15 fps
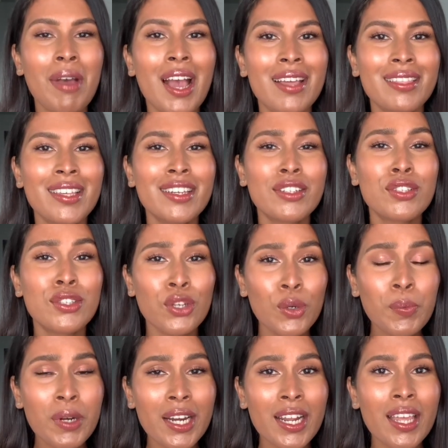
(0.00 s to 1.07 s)
I think it's so
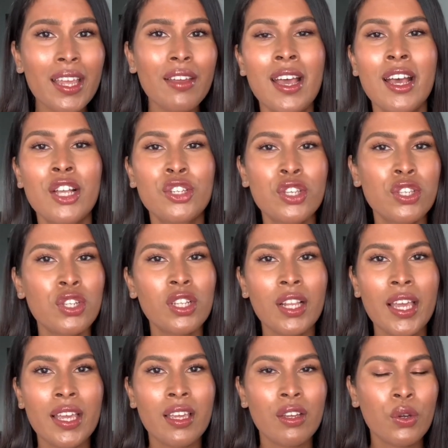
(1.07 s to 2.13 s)
pretty just to
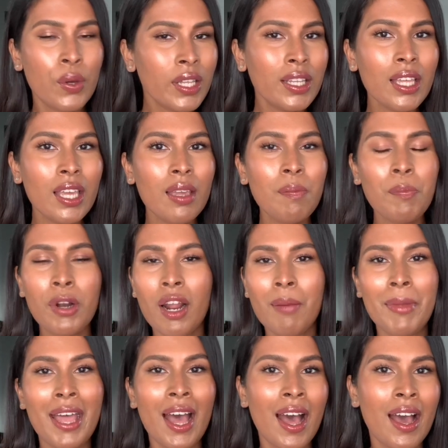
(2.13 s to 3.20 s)
like quickly put on
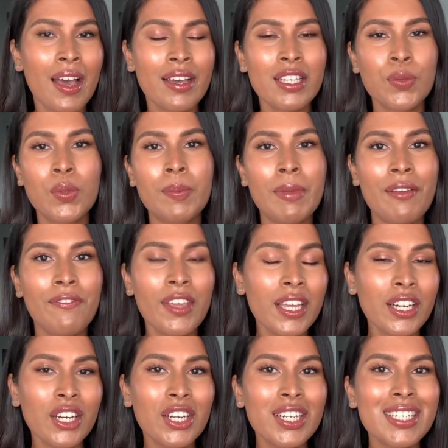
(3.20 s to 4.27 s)
my eyes with my
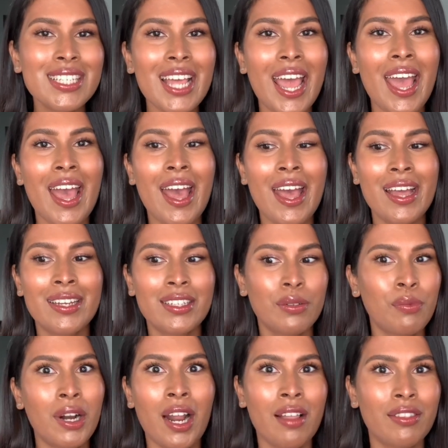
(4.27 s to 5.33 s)
fingers and
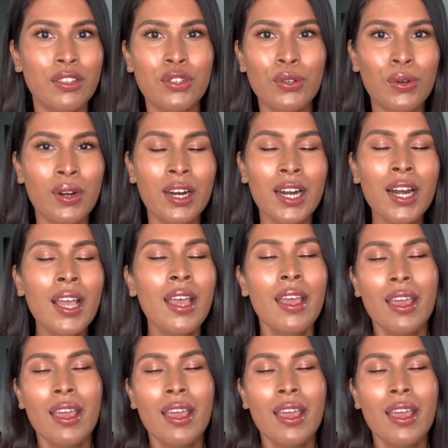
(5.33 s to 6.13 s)
run out the door